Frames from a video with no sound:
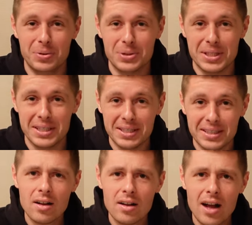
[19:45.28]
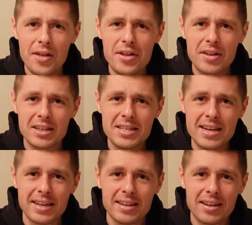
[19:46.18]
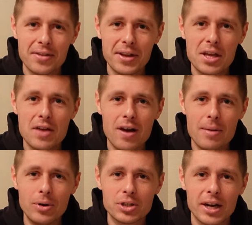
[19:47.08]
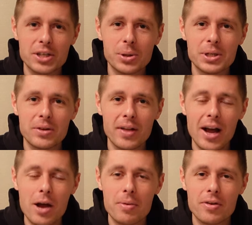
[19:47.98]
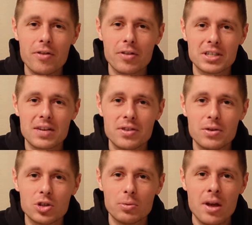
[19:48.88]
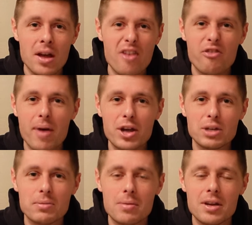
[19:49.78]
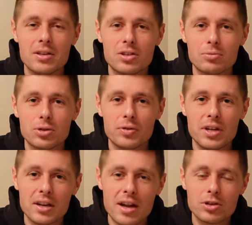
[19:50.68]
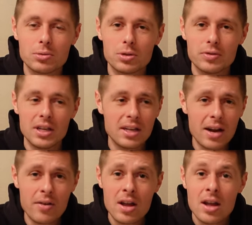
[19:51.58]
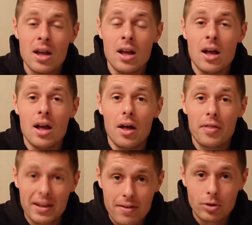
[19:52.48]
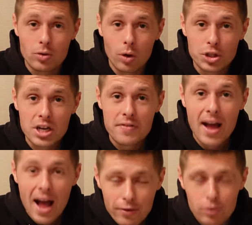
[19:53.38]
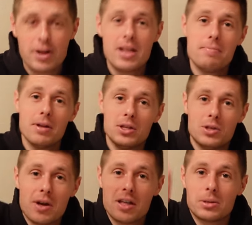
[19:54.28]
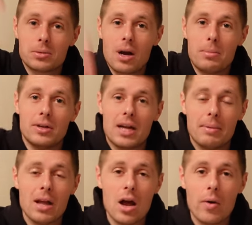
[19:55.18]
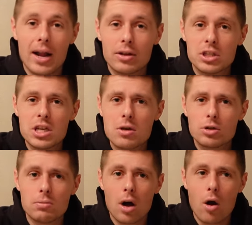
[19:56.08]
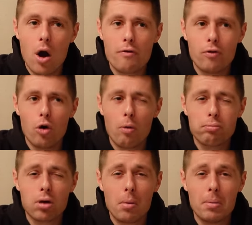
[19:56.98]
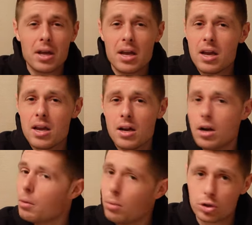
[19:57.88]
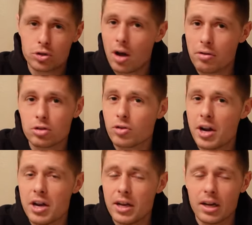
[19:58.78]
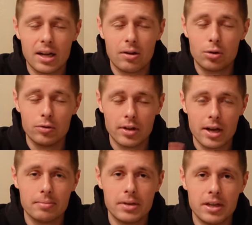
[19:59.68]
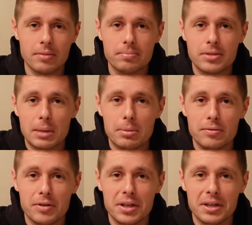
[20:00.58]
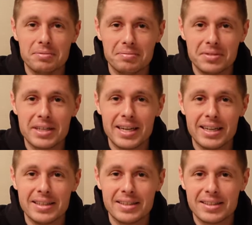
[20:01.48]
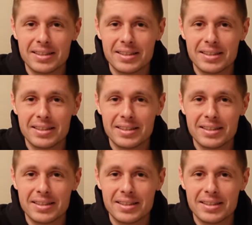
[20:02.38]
we'll see. I think that is it. Thank you very much. I enjoyed doing that. I hope, hope that's given you some information, maybe some stuff you didn't know, some stuff you did know. Thank you very much for watching. If you haven't already, please do hit the subscribe button down below and I'll see you tomorrow for probably not much triathlon training and I'll cover that in a separate video. See you later.